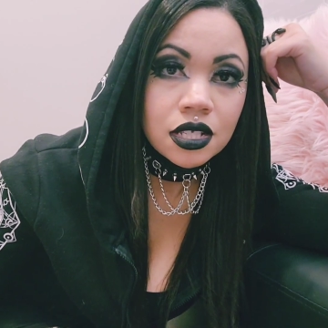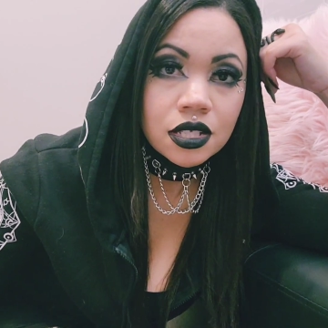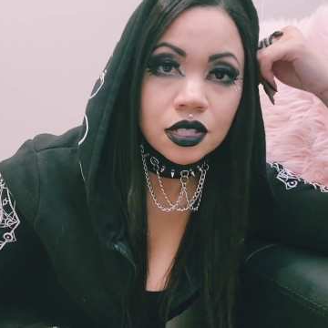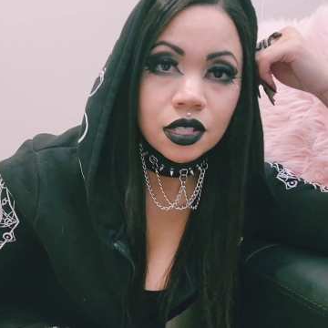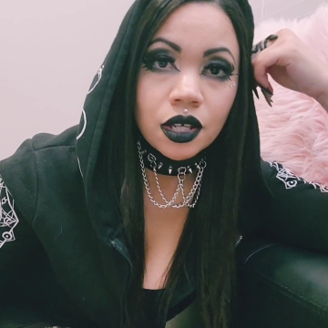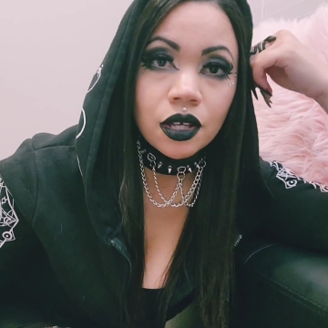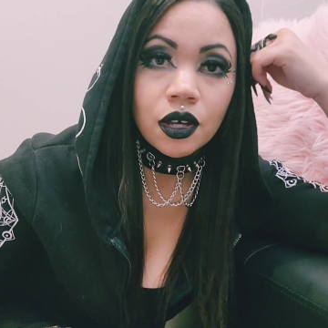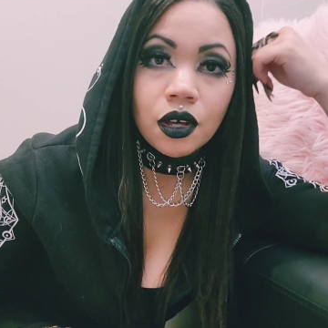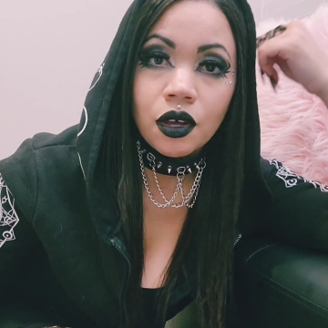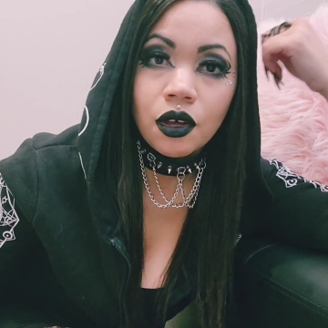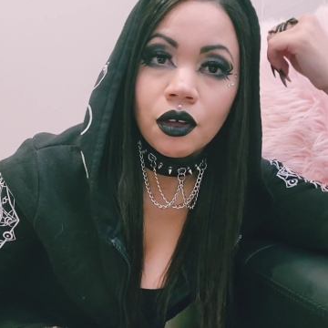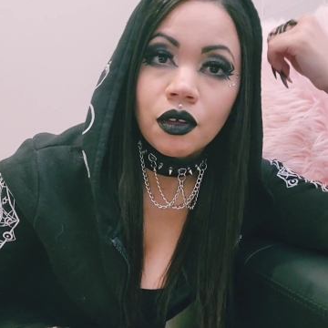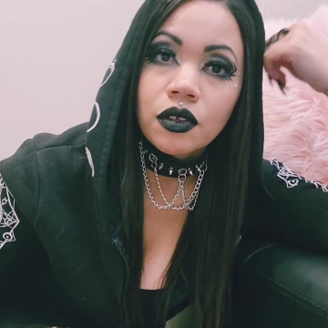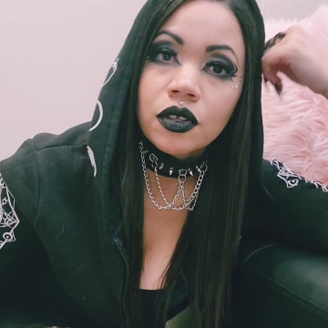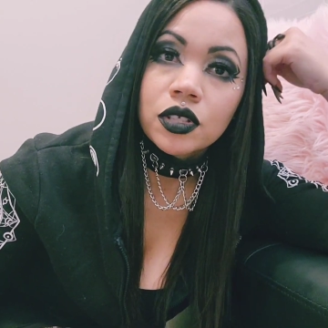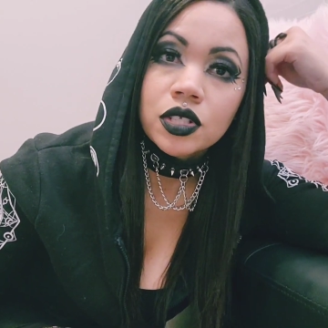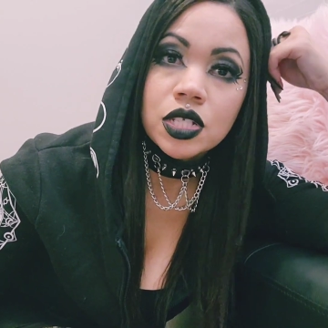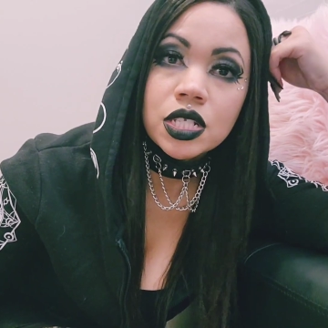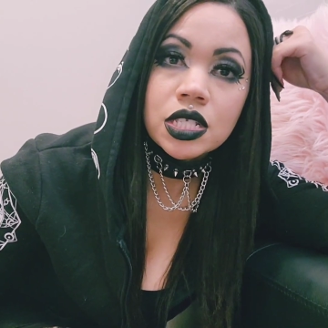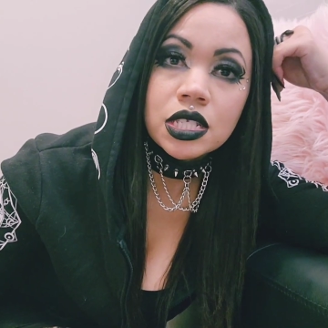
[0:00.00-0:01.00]

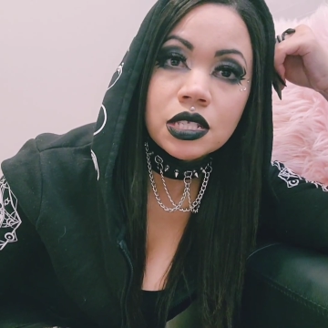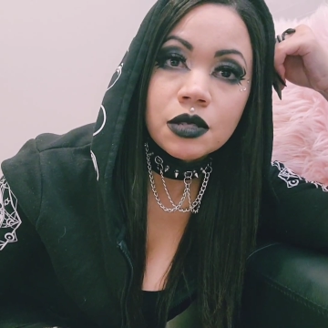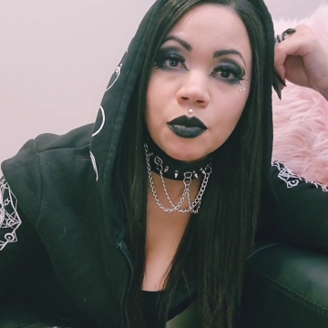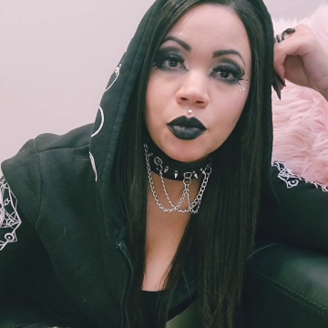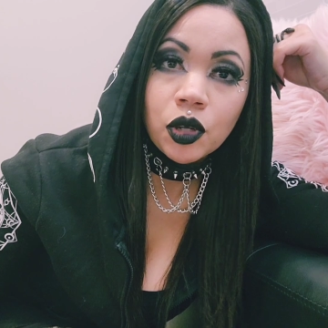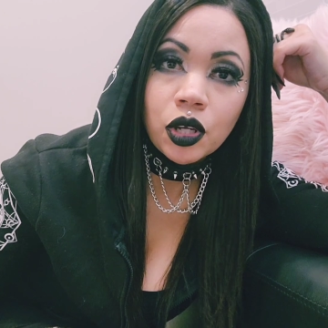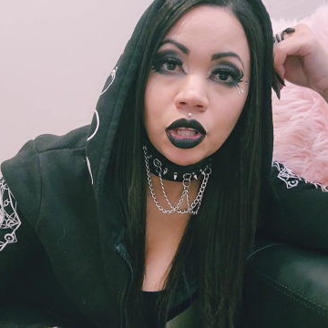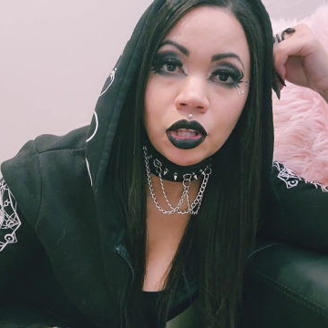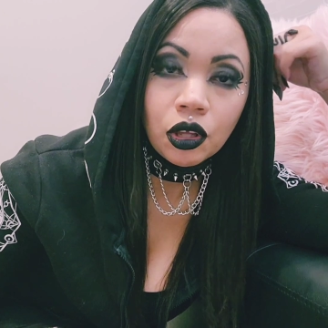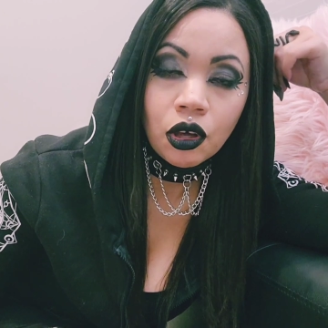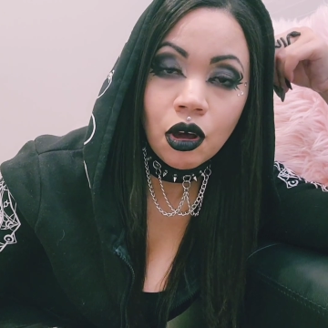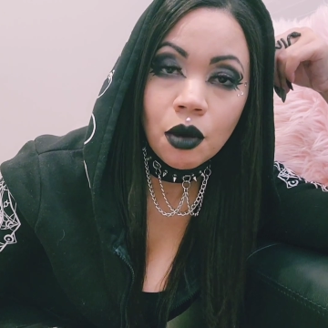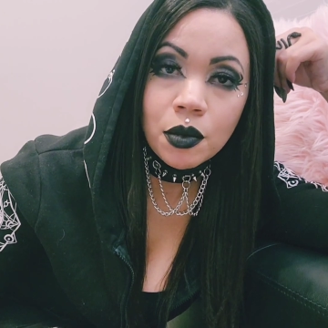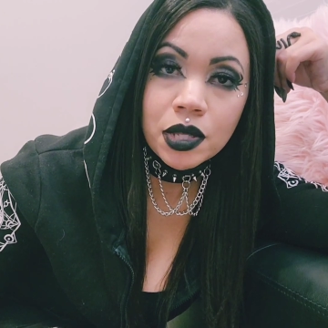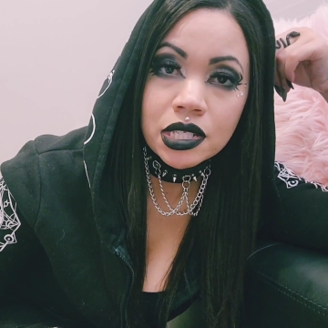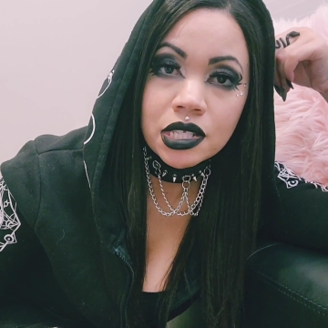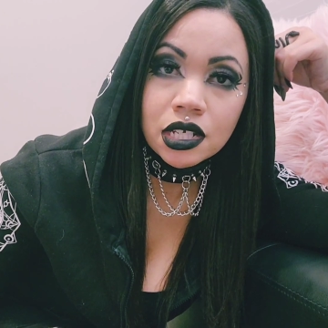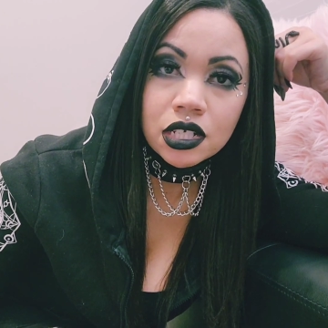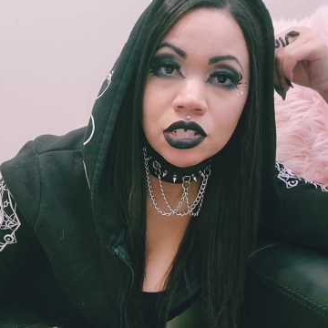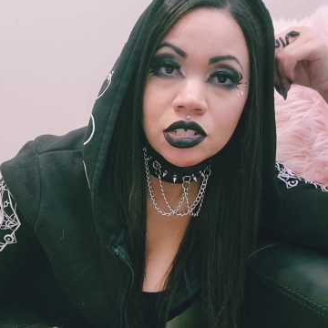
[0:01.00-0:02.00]
So just put in the
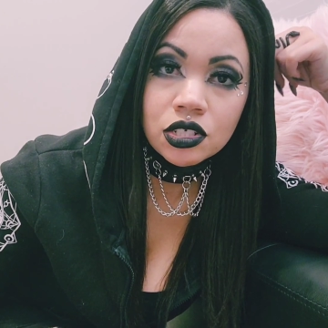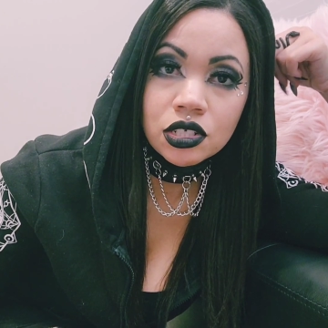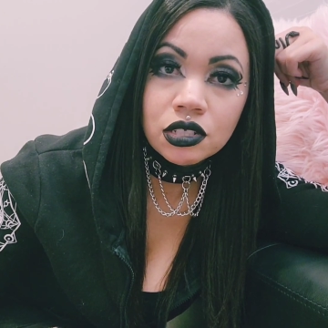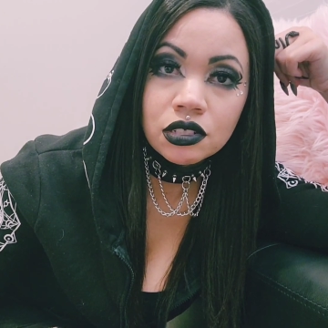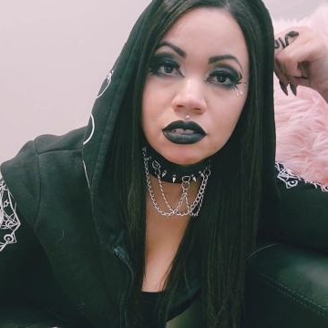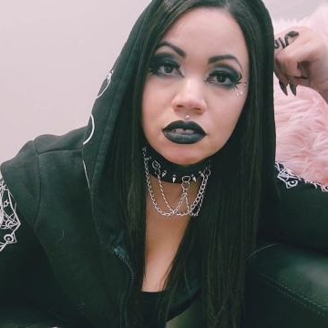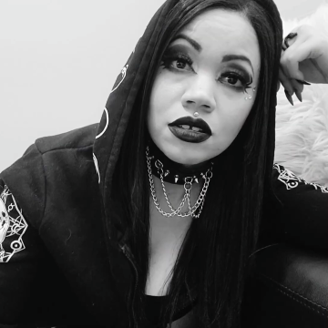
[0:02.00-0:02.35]
comment section.